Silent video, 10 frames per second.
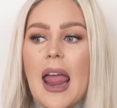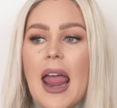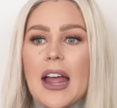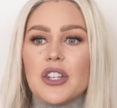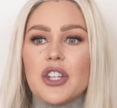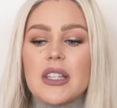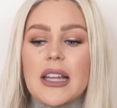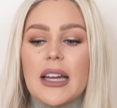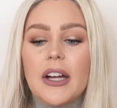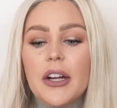and she's
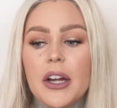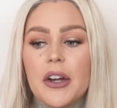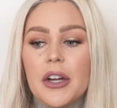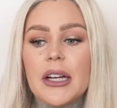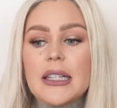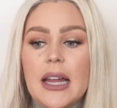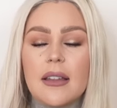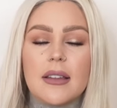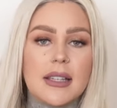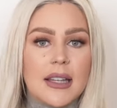like here you go you're gonna
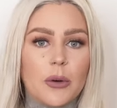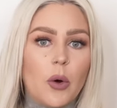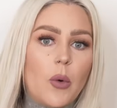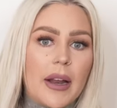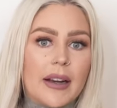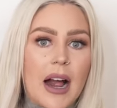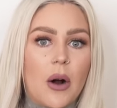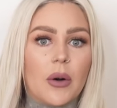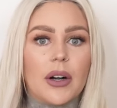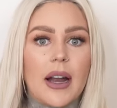take this and then we'll wait an
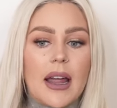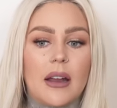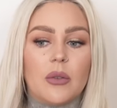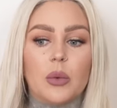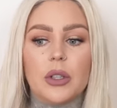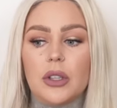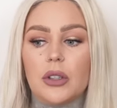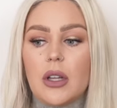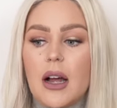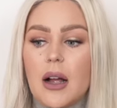hour and
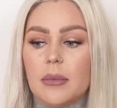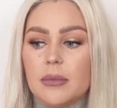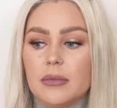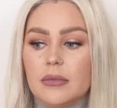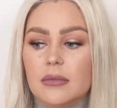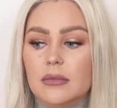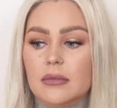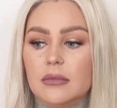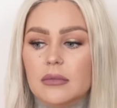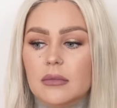we'll um
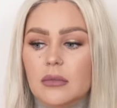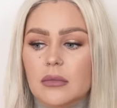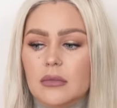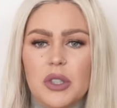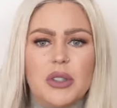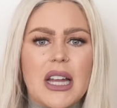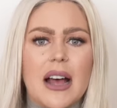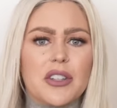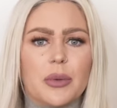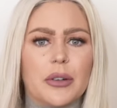do the
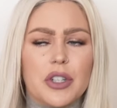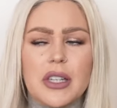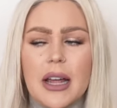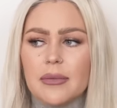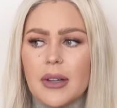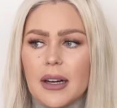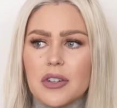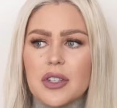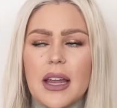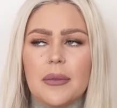test or whatever she said and i
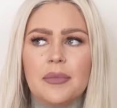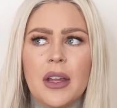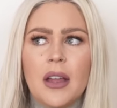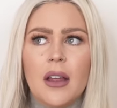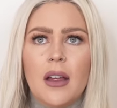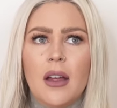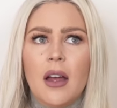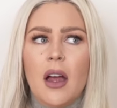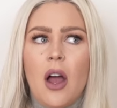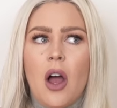was just like
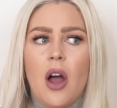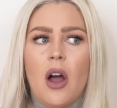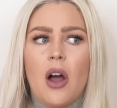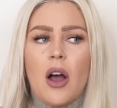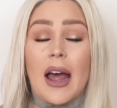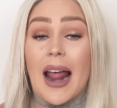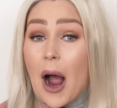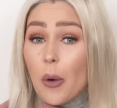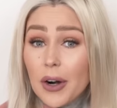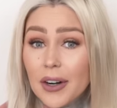an
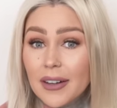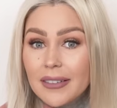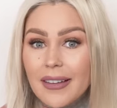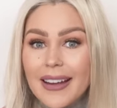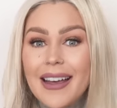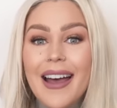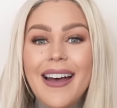hour? Like,